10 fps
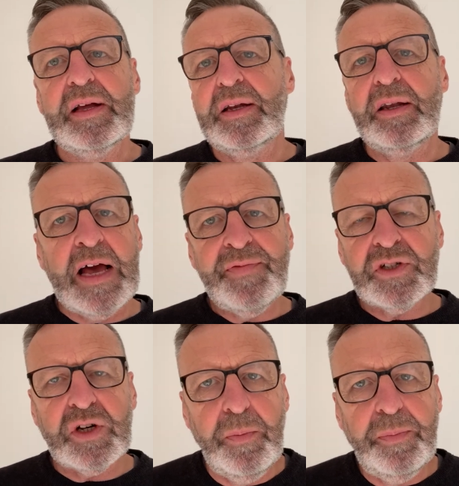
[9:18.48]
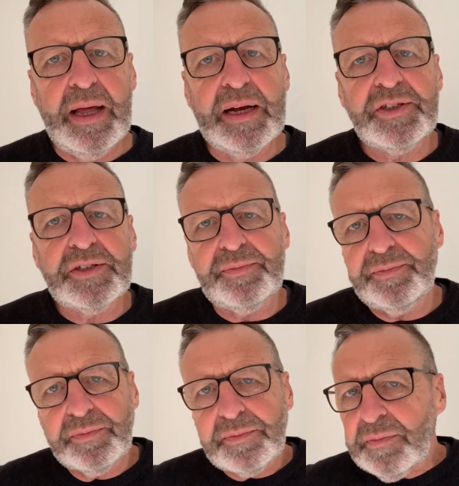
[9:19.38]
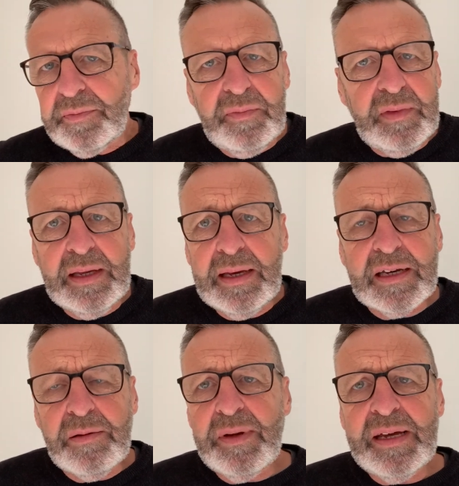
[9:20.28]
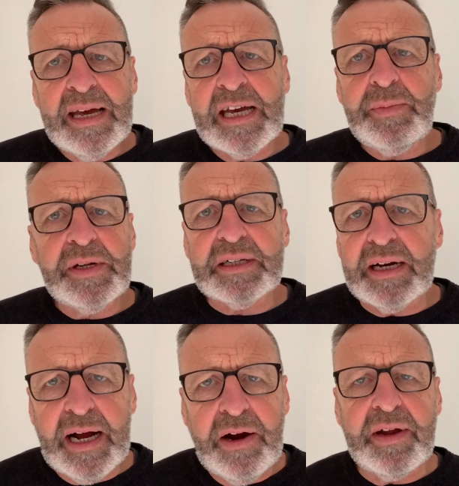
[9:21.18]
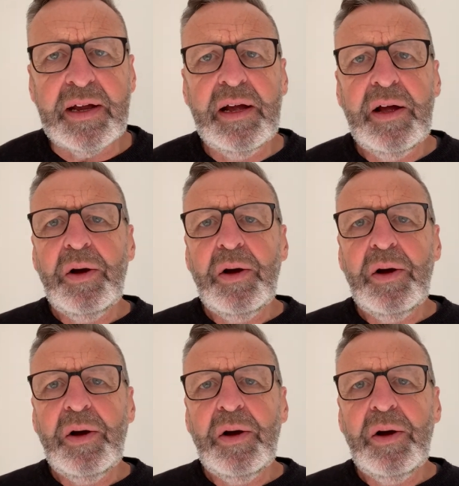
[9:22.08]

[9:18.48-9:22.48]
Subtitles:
Life is complex. It can be tiring,